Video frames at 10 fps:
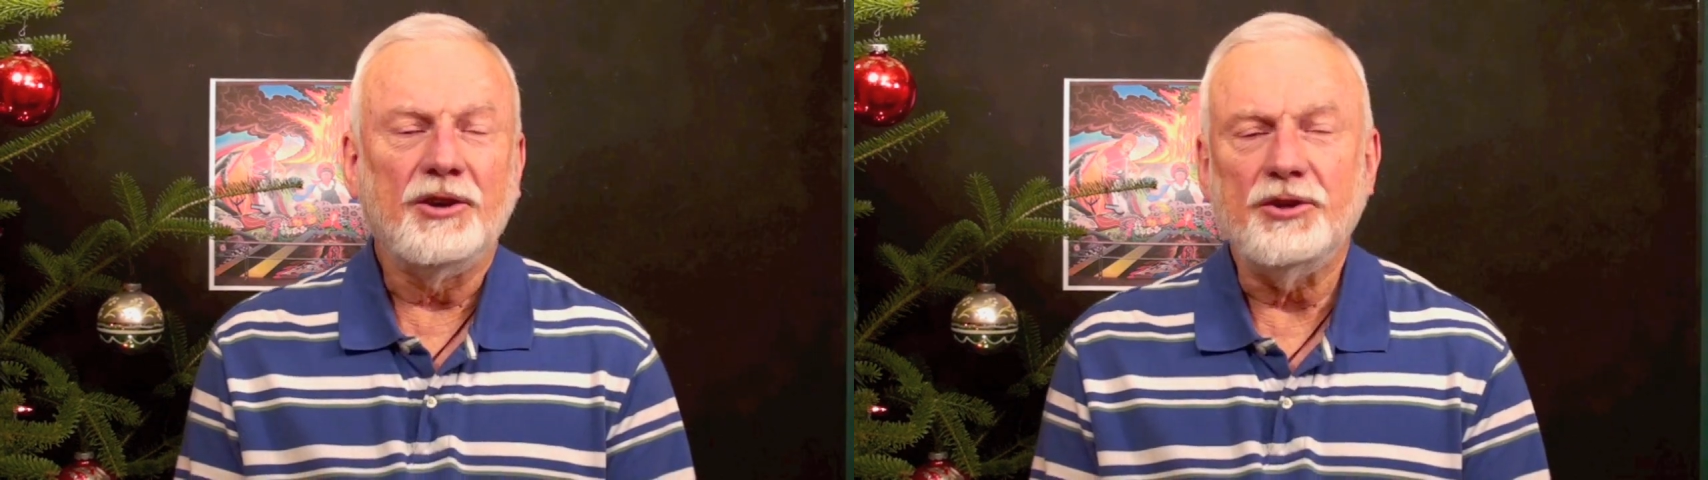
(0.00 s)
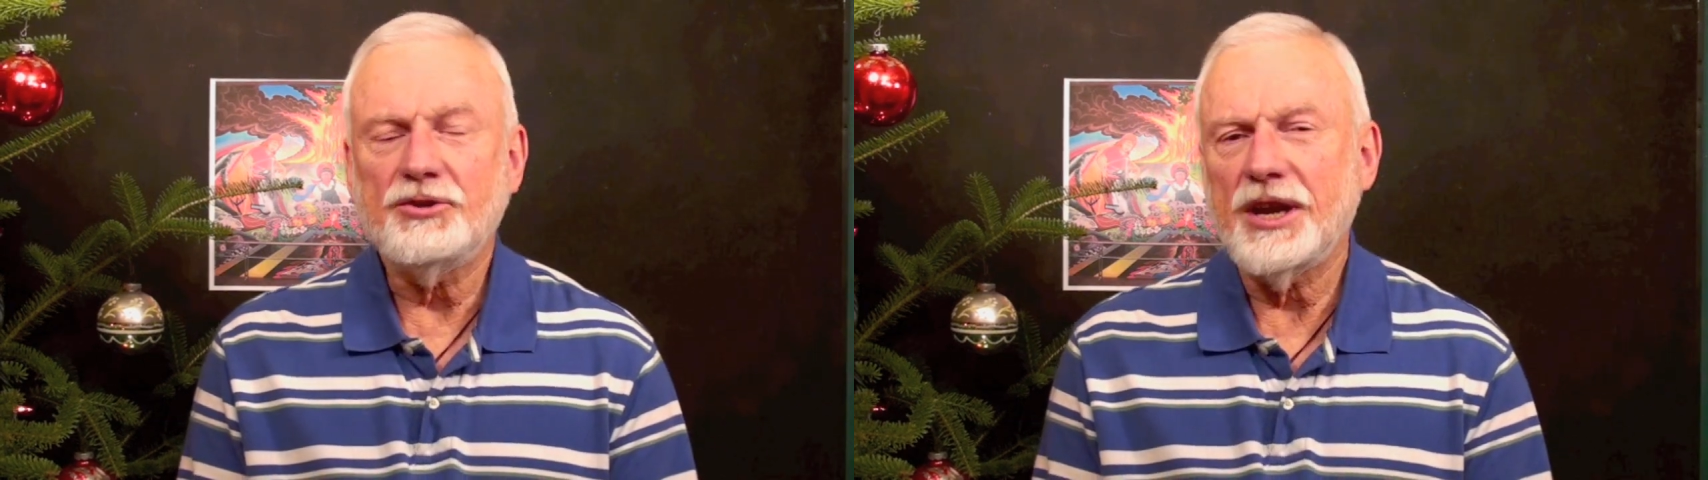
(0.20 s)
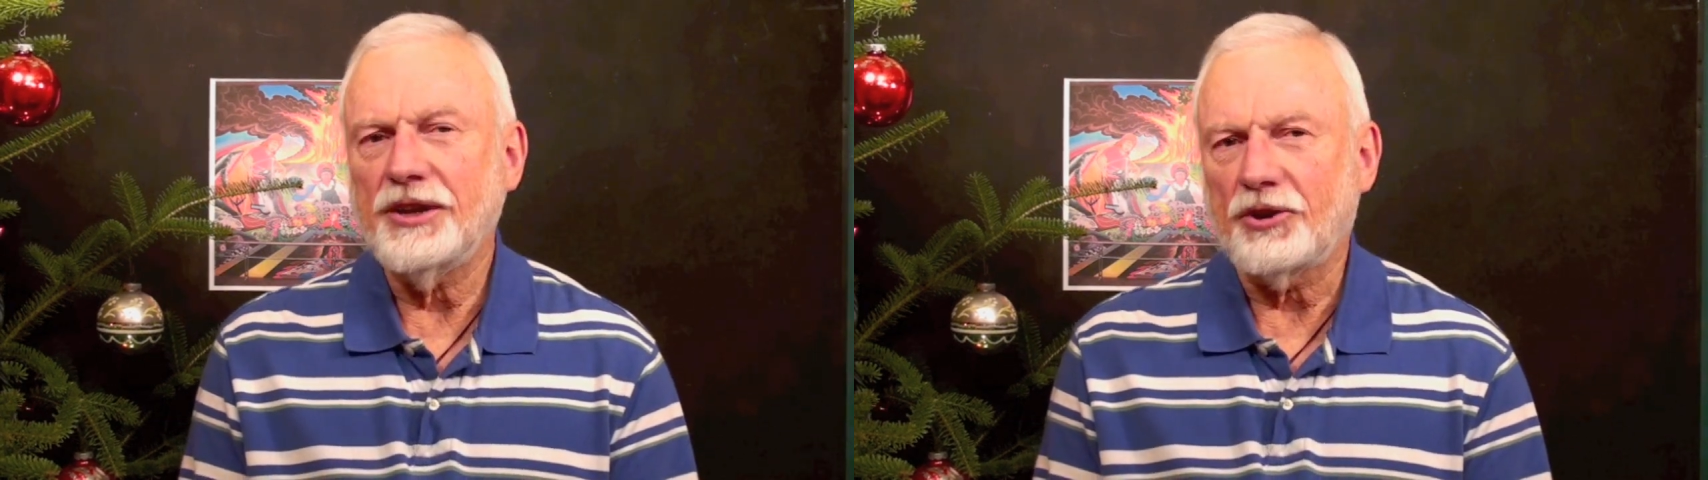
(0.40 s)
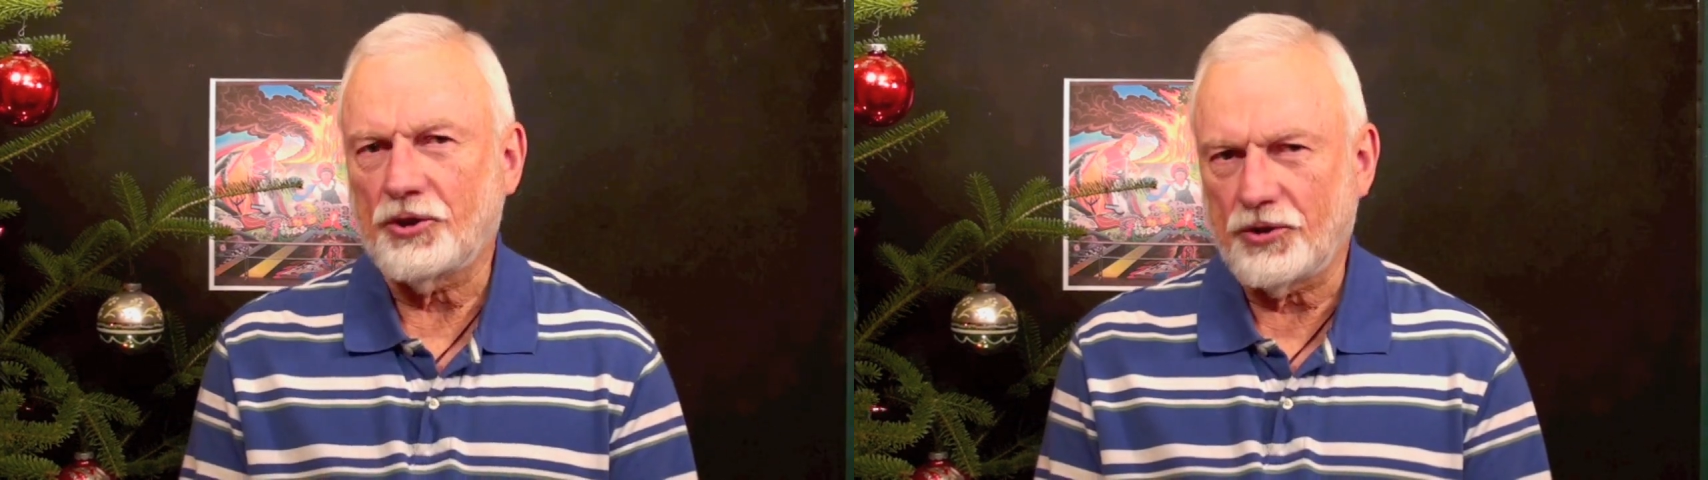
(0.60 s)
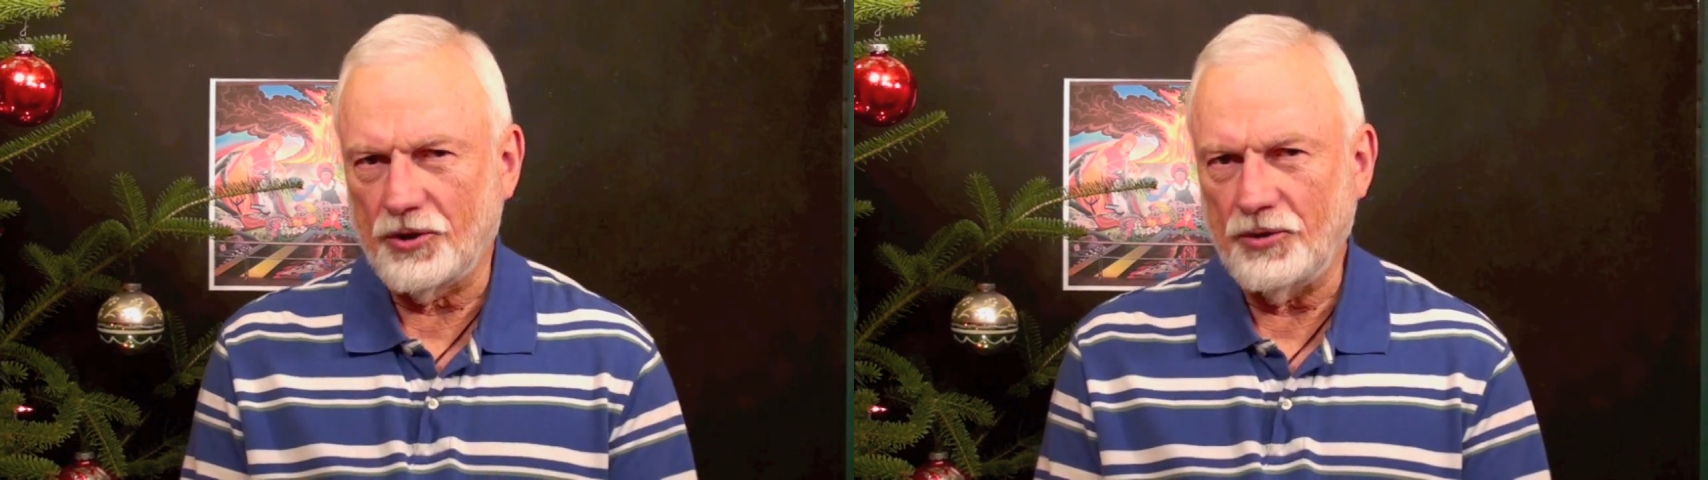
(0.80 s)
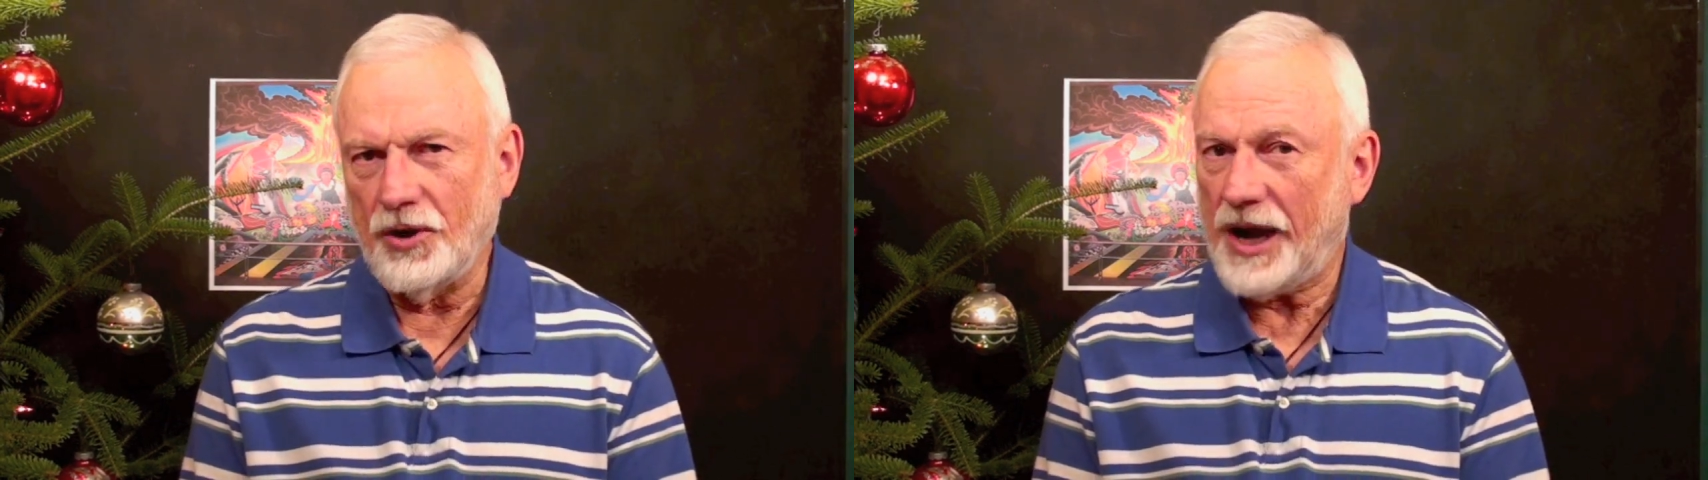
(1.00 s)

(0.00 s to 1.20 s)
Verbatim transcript: You sent a crew